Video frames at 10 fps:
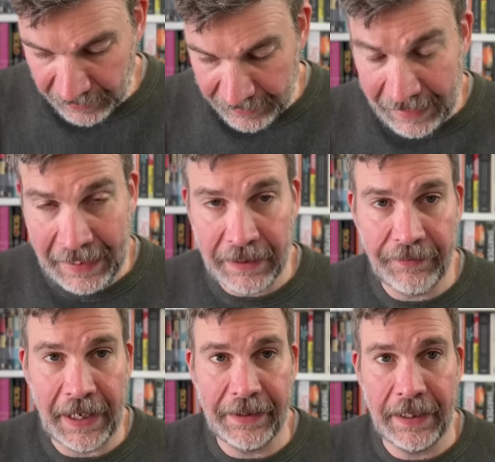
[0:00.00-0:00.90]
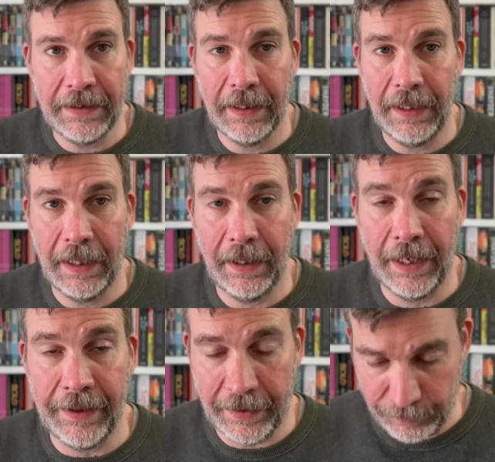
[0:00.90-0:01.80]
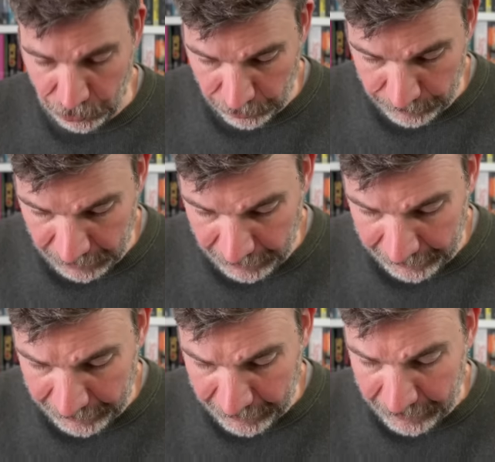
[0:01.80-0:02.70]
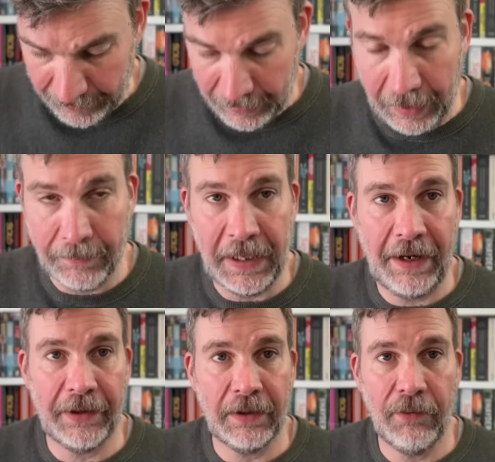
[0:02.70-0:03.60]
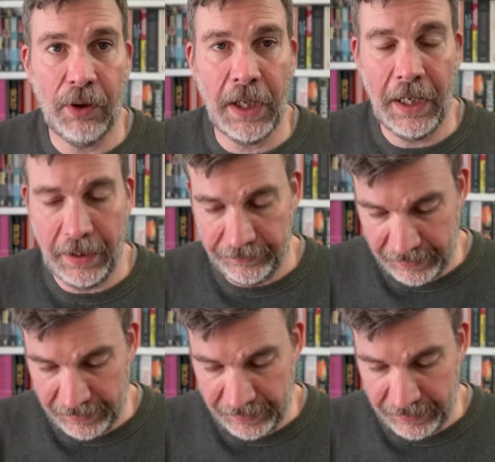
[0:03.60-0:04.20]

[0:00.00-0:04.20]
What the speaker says: Ahead of that then, another book by Eric LaRocca.